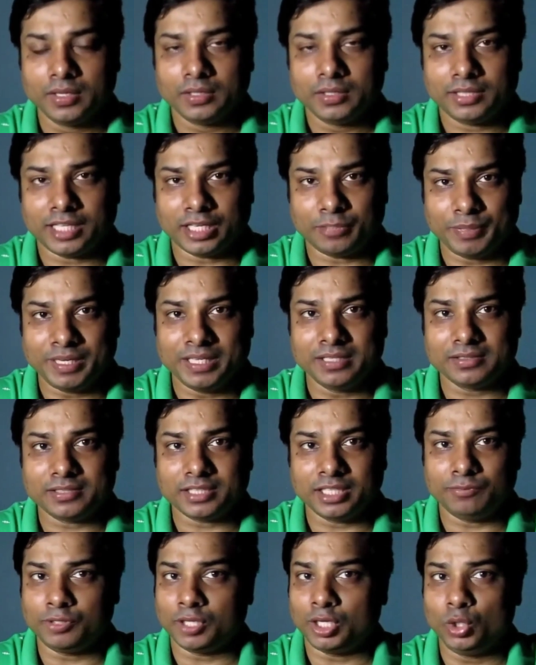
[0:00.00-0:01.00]
That means
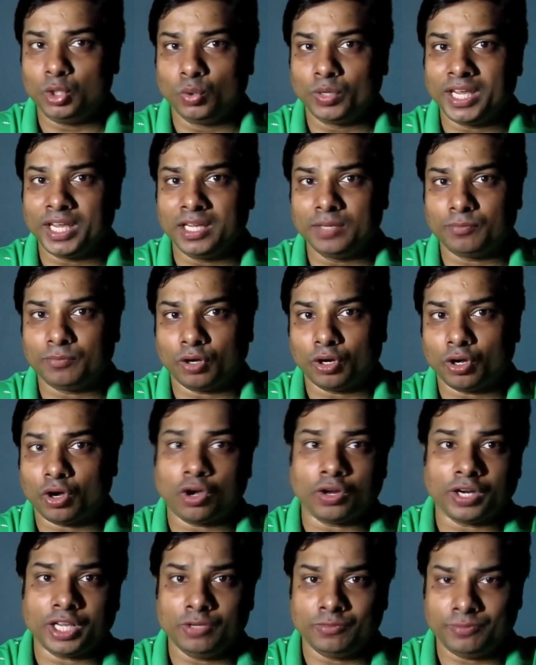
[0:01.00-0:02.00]
if you are looking for
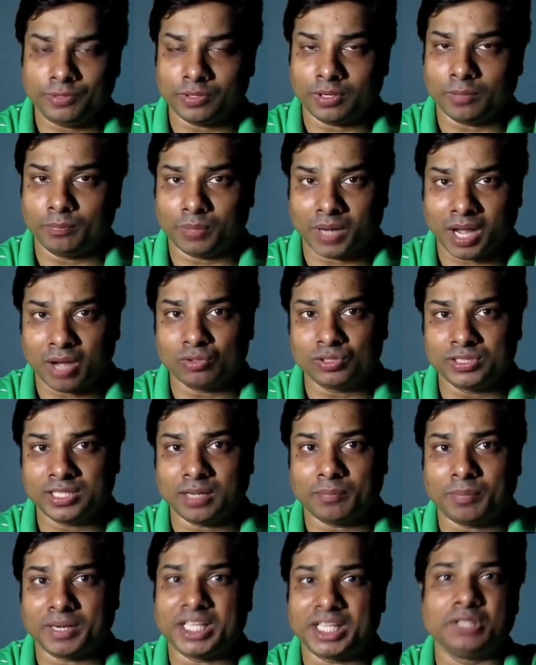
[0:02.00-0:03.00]
or if you are browsing
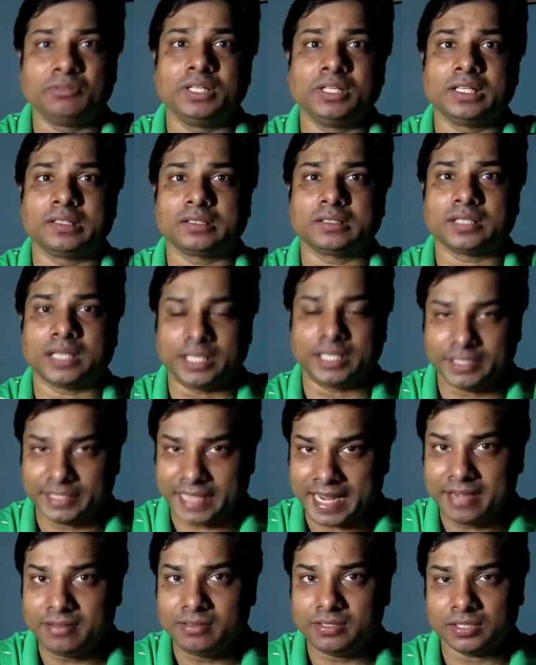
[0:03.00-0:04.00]
a particular
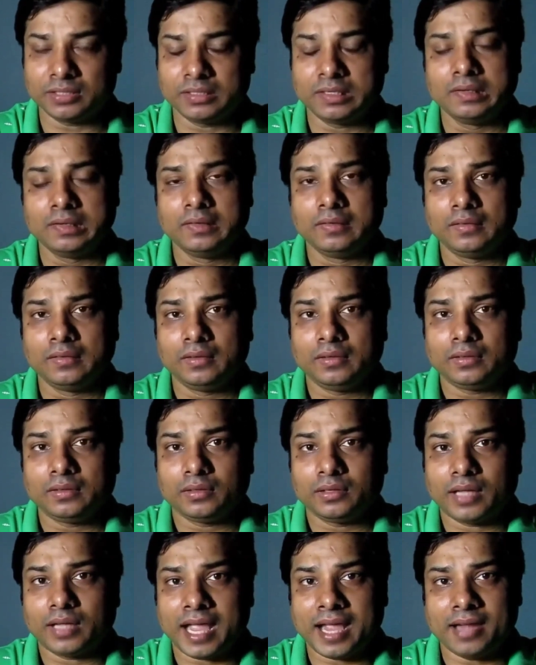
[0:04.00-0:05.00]
content
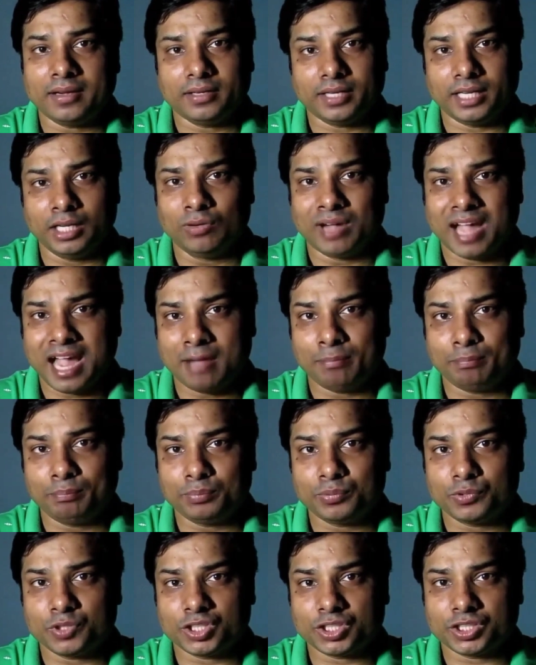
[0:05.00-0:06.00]
and you
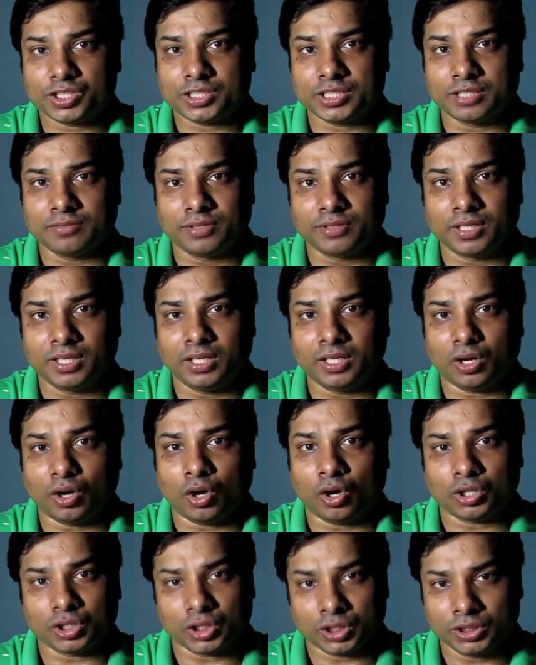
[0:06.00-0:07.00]
have several
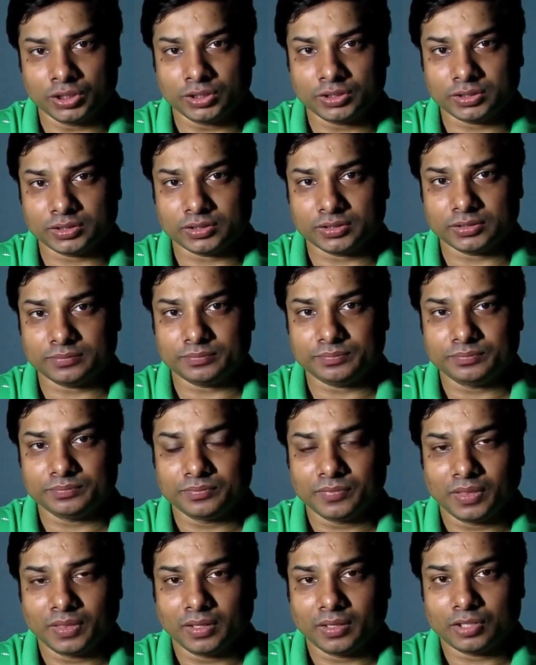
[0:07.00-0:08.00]
authors
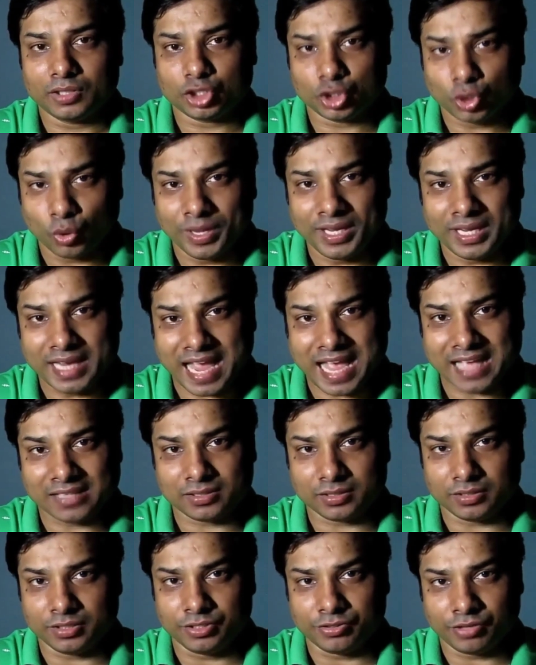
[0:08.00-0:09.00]
showing
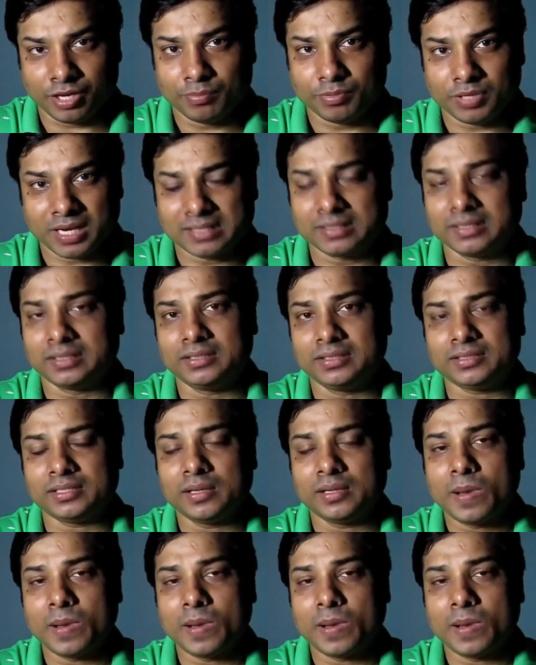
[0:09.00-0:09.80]
as retrieved results,